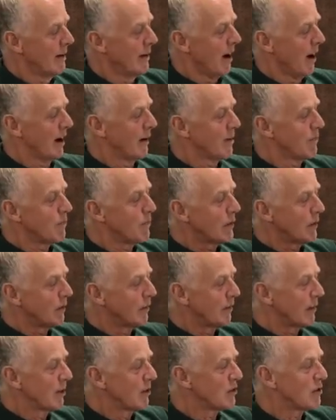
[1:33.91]
I can build
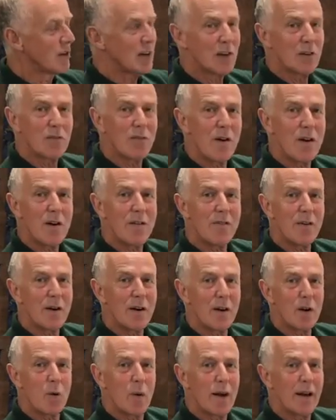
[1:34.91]
these things very, very
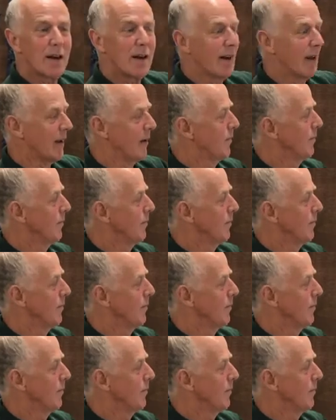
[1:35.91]
quickly.